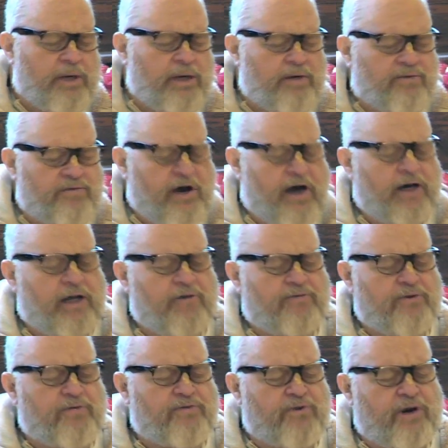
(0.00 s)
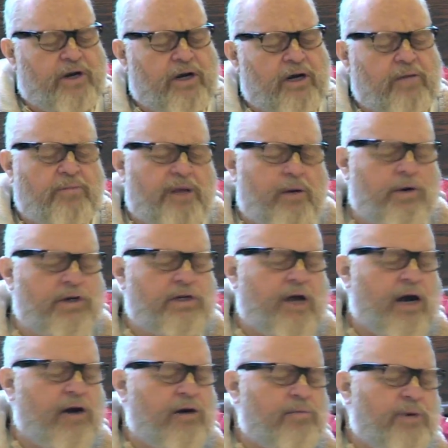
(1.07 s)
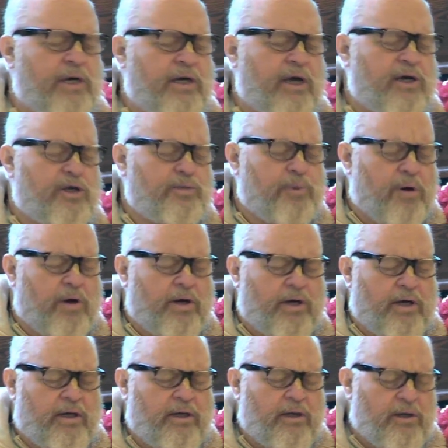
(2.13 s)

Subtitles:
fighting for freedom. They were tired of being exploited.